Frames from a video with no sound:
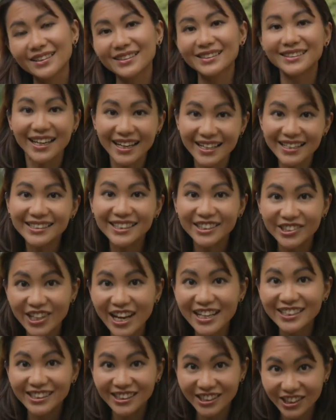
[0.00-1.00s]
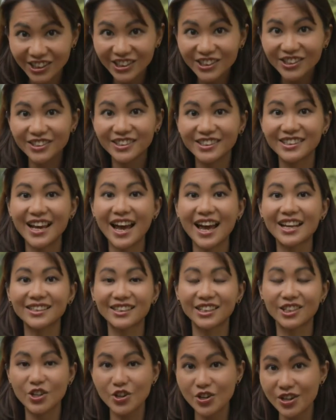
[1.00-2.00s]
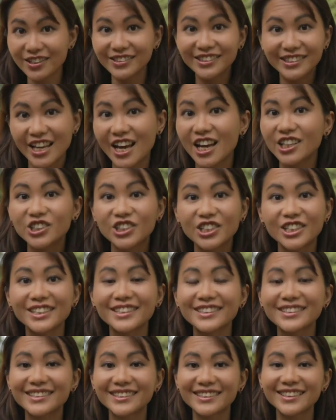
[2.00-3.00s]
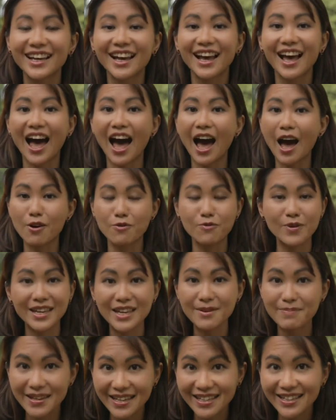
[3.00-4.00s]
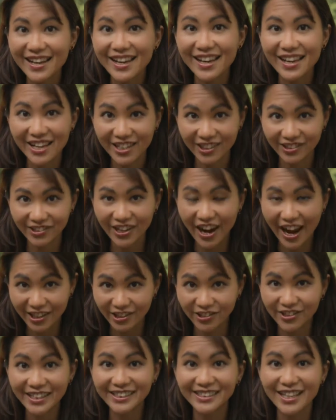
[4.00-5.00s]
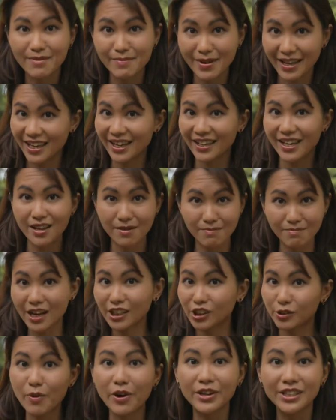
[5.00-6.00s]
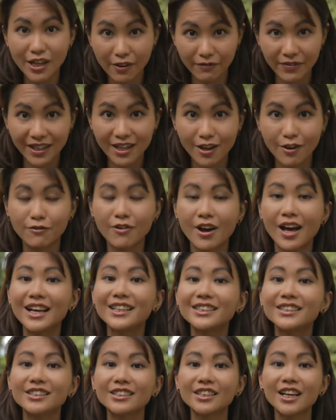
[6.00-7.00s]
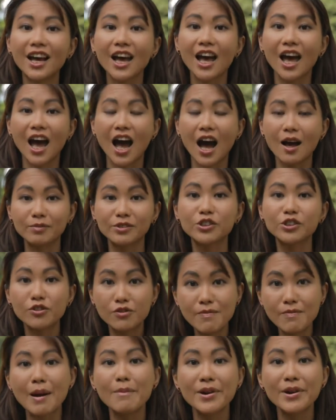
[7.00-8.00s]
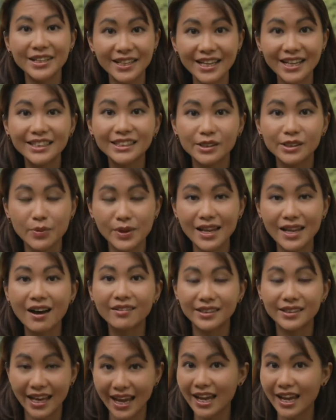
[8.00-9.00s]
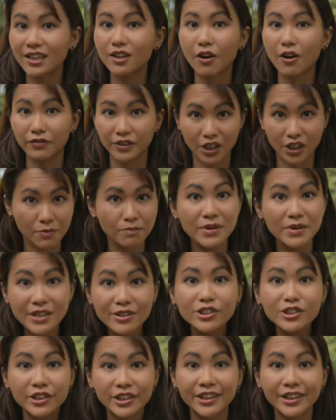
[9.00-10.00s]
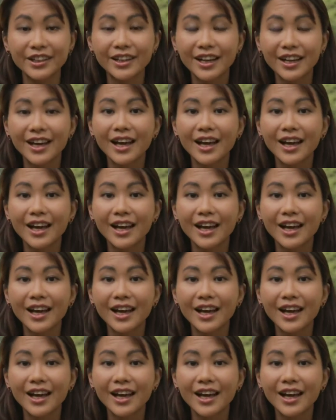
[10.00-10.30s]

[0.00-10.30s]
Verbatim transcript: Studies suggest too that Google searches, uh, Wikipedia entries are making it much more difficult for us um, to remember things without the aid of the computer.